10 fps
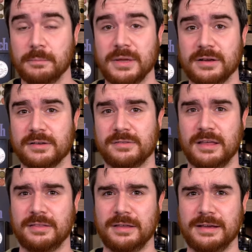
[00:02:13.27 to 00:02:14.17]
because
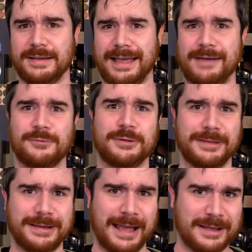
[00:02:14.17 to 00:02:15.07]
they think
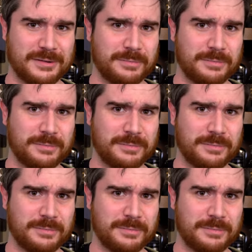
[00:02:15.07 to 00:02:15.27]
everything has